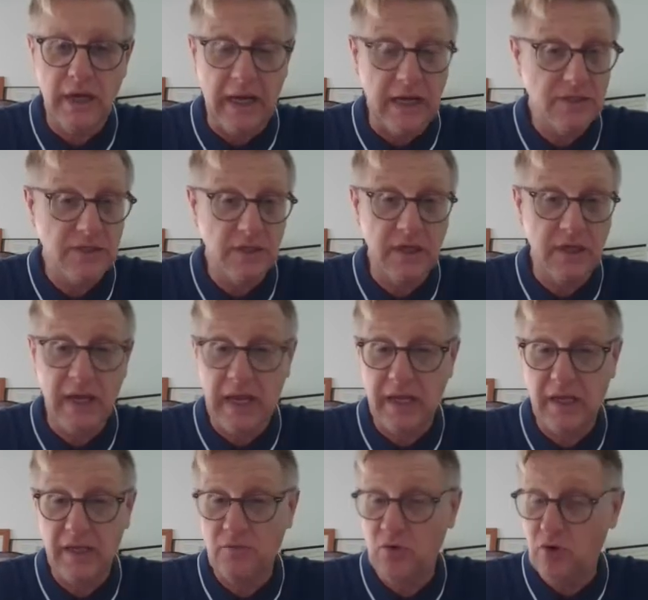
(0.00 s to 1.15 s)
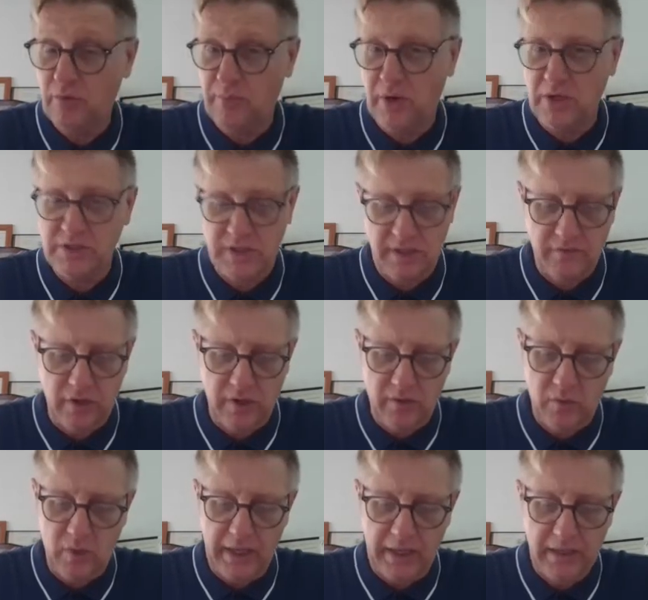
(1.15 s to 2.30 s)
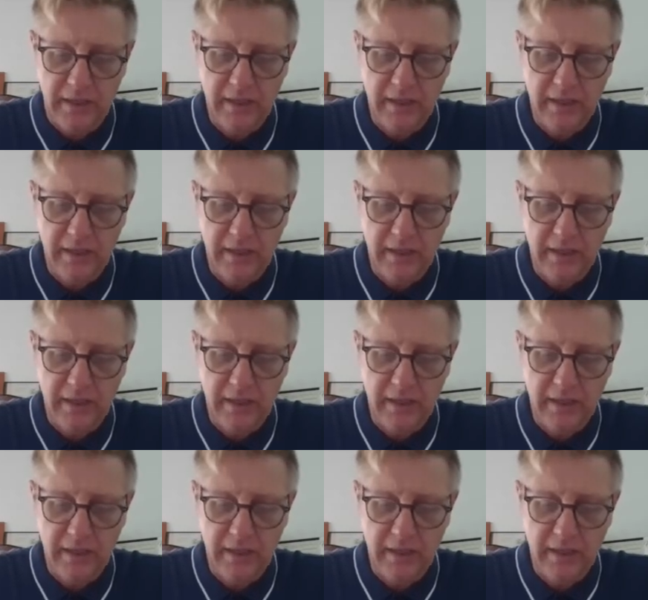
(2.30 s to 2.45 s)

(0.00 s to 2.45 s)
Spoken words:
us in a negative or a positive kind of way.